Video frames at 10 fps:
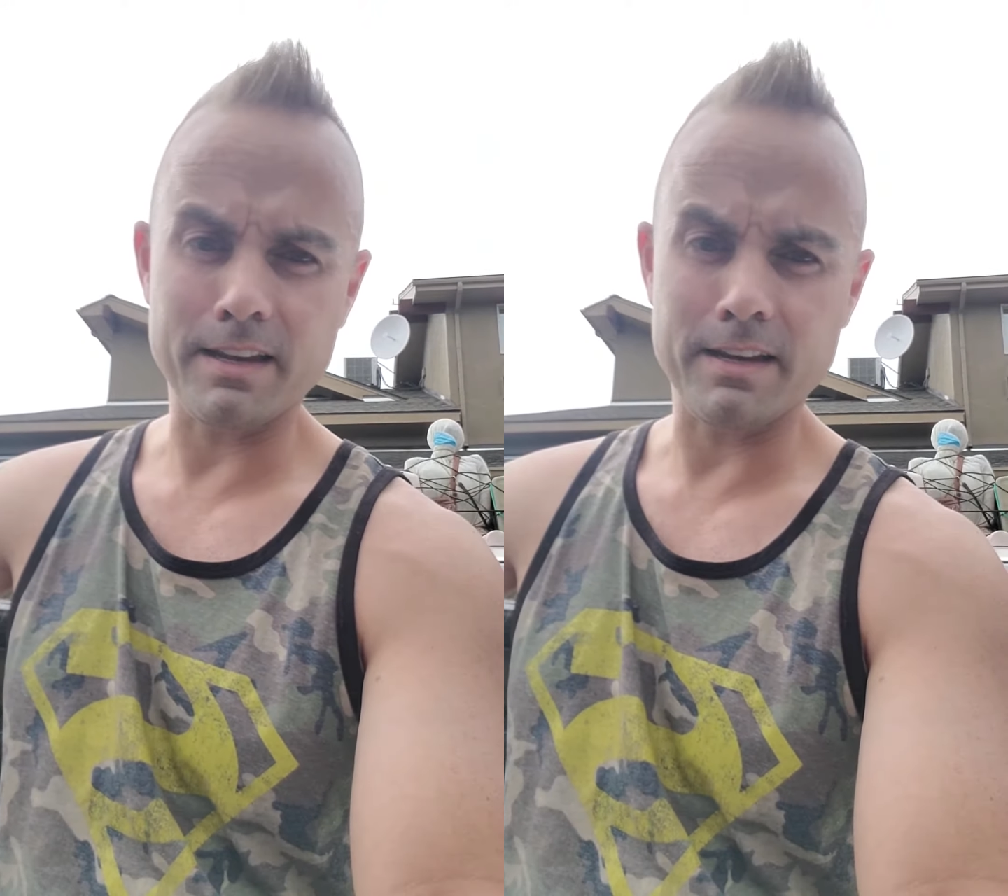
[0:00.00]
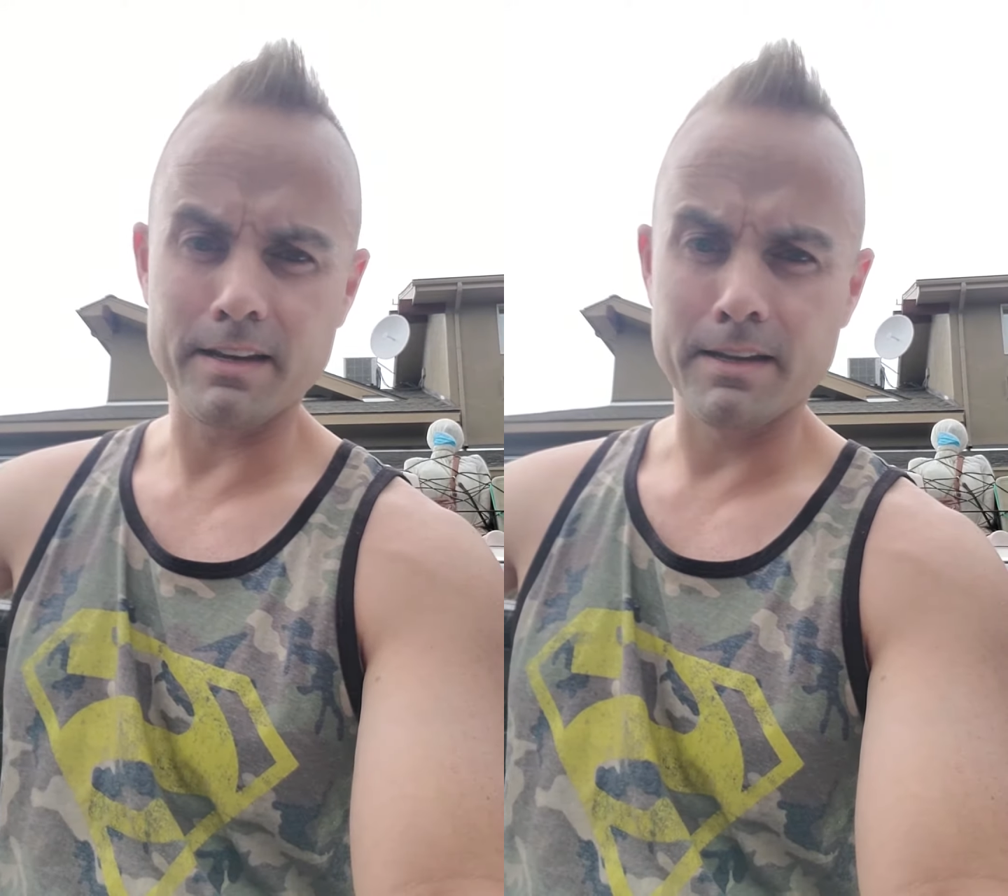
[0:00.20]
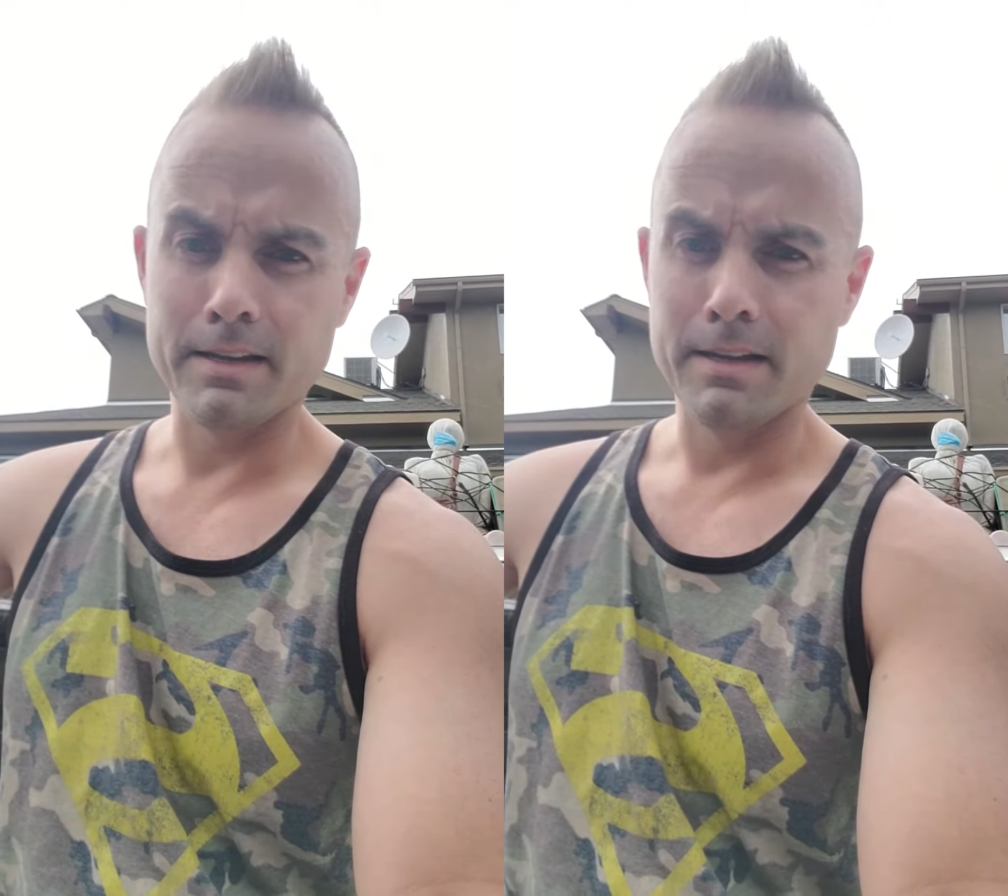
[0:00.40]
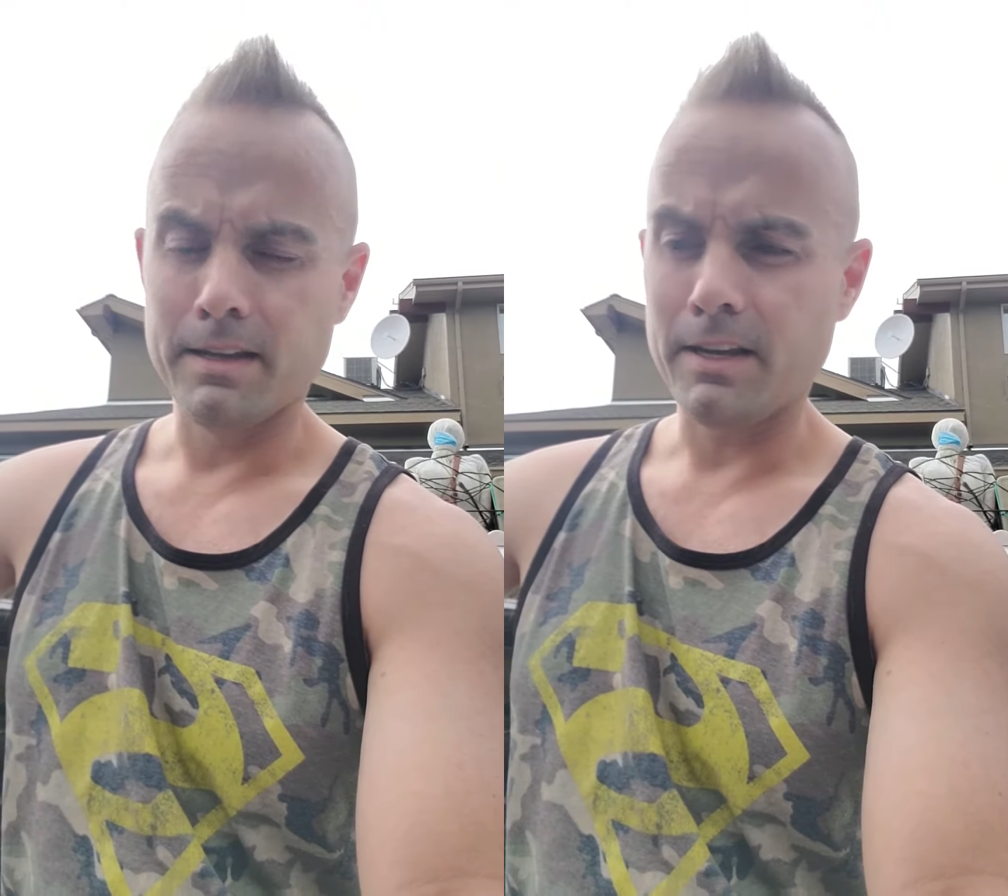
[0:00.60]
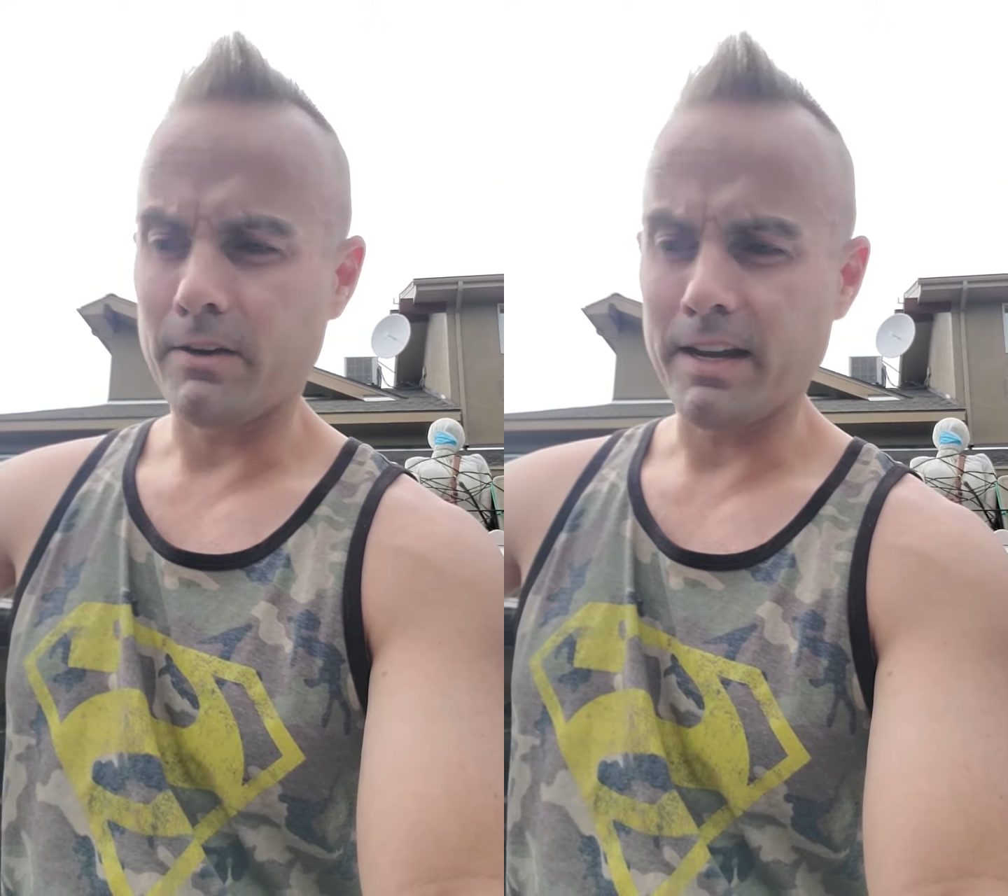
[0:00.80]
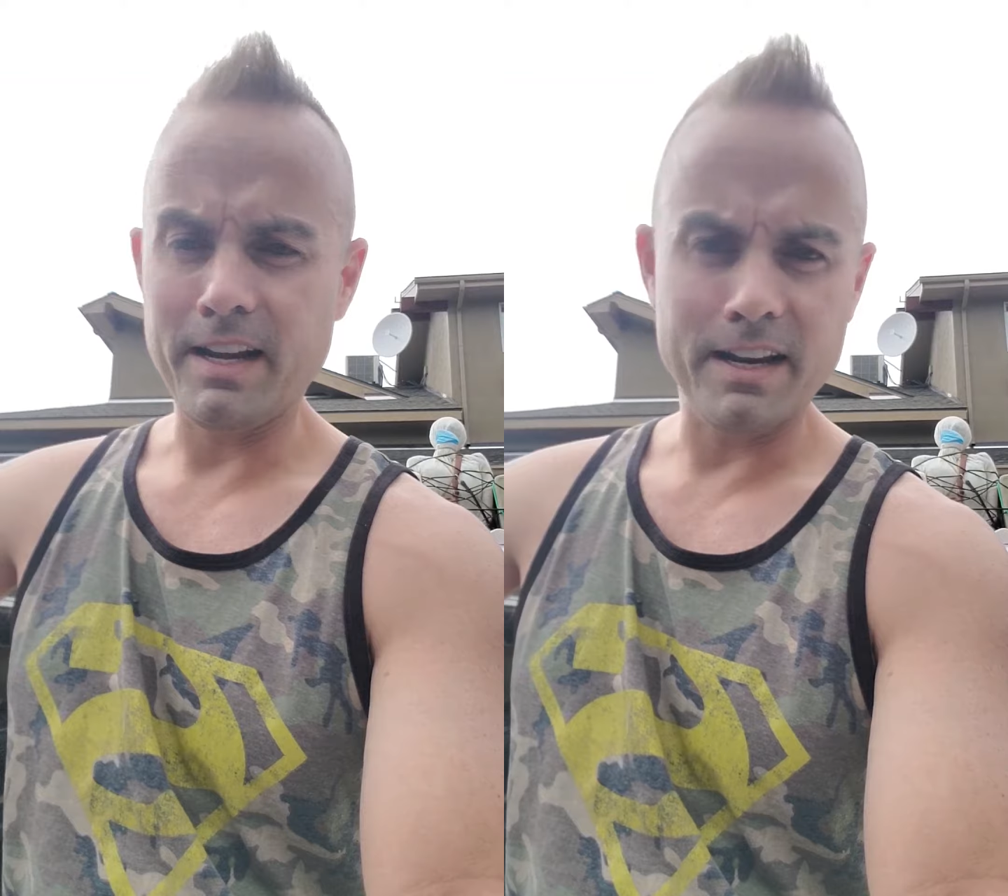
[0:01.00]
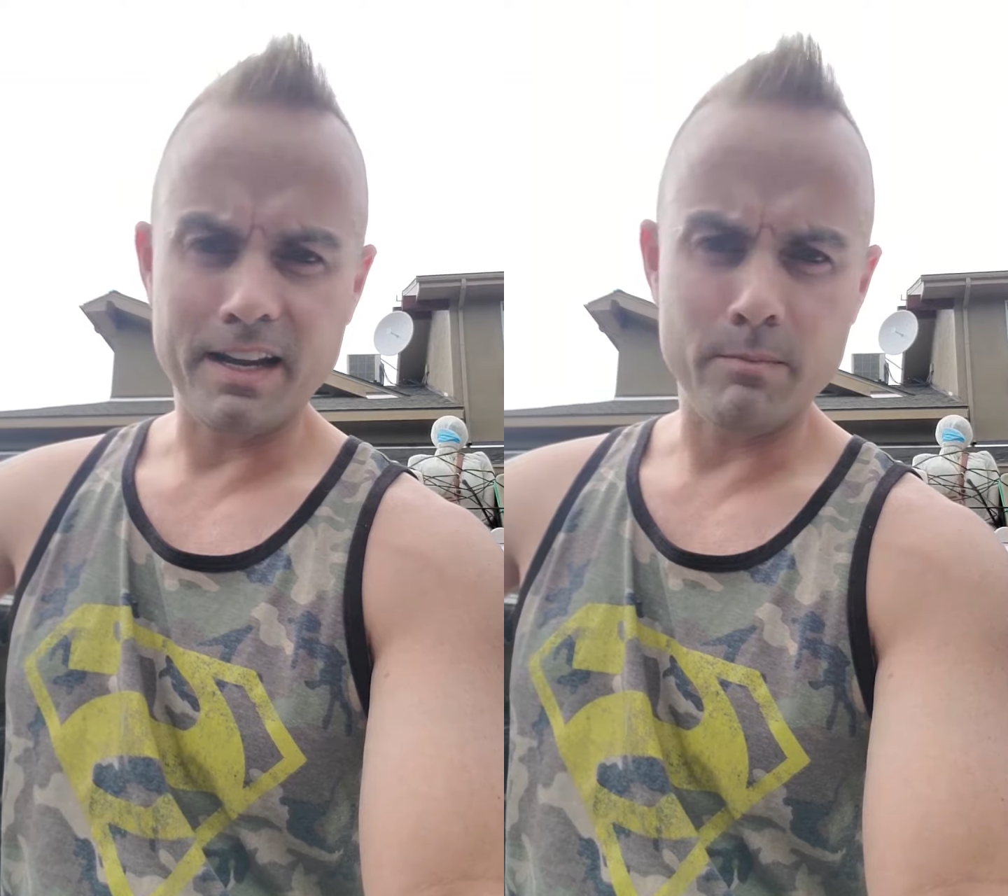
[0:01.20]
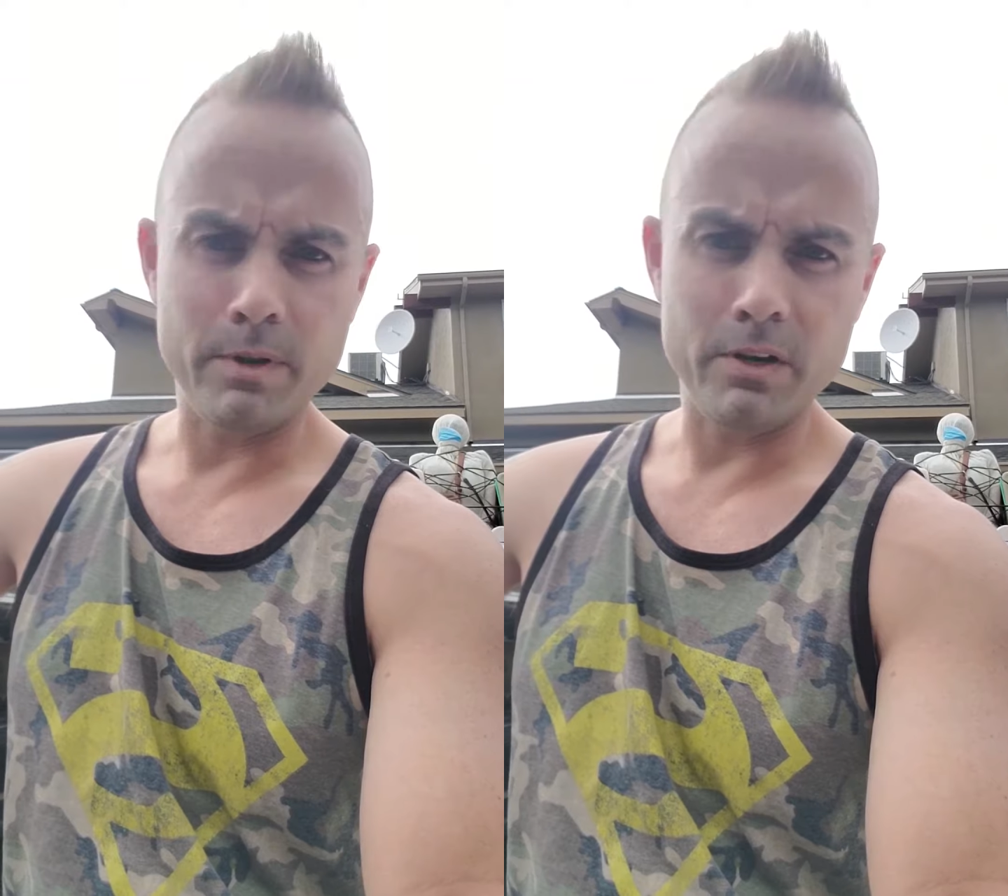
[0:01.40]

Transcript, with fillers: And, you know, Edna had been